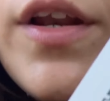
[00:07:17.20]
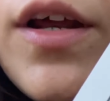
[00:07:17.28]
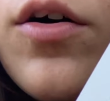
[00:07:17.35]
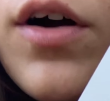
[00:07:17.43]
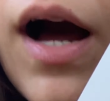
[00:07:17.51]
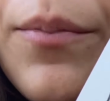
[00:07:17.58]

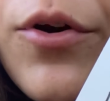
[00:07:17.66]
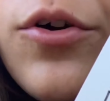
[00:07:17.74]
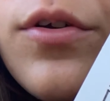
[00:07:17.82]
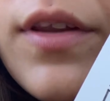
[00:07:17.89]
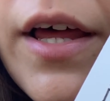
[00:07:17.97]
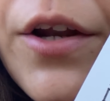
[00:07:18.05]
in
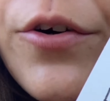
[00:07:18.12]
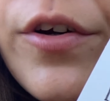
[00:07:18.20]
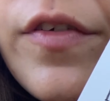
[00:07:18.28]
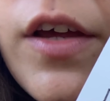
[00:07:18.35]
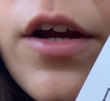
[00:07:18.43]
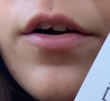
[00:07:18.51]
capital
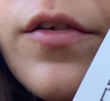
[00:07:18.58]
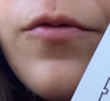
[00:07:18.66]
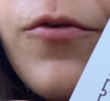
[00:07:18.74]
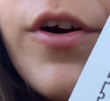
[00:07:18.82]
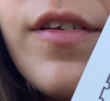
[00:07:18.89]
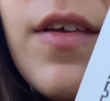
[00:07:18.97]
letters here,
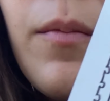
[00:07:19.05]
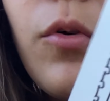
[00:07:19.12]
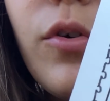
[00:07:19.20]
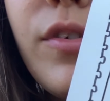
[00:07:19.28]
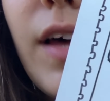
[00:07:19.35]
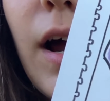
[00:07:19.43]
for
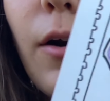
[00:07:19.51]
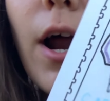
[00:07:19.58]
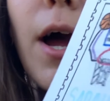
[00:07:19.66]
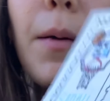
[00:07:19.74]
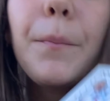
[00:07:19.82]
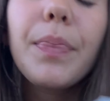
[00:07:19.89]
example,
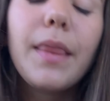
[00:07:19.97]
Sarah.